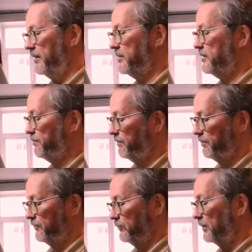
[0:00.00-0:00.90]
It's
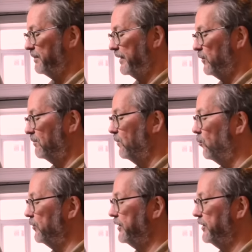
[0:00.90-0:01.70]
probably got more